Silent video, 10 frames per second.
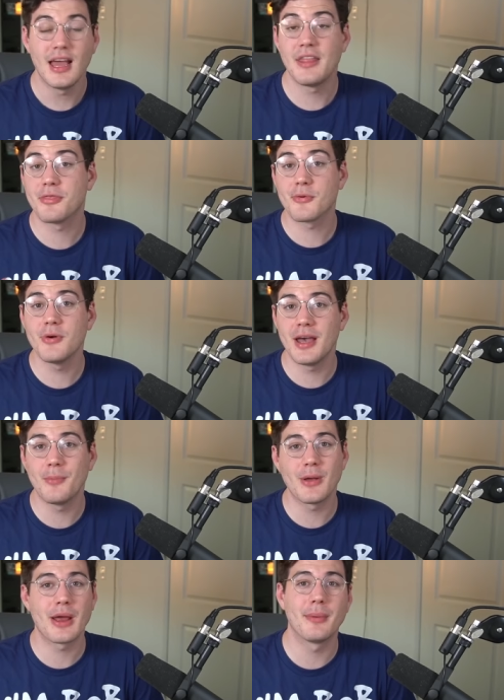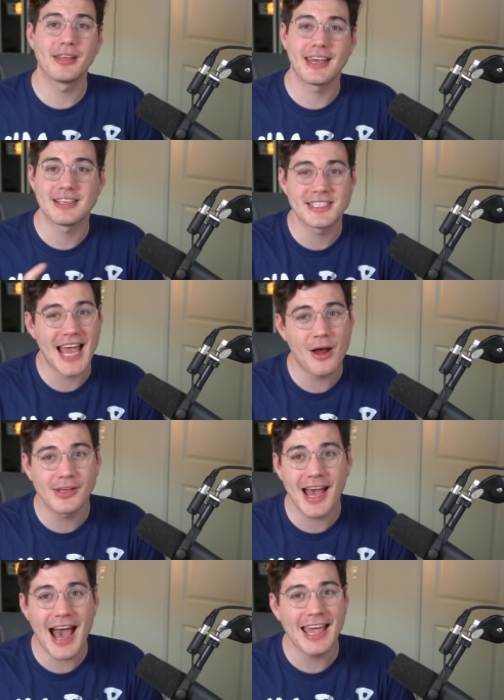And through him, we were able to get a sound
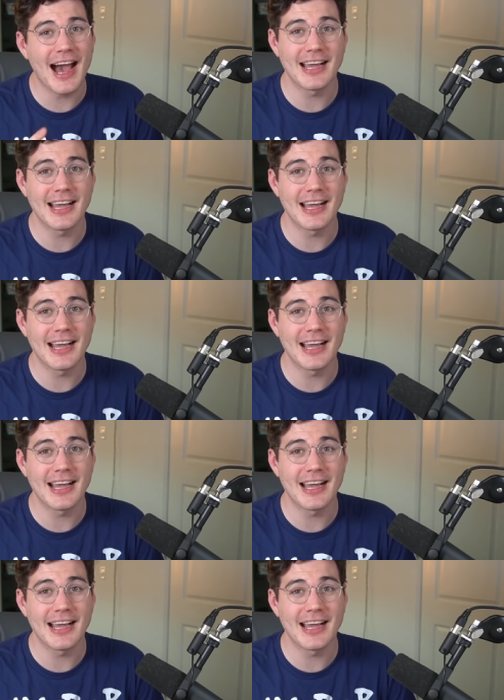guy, a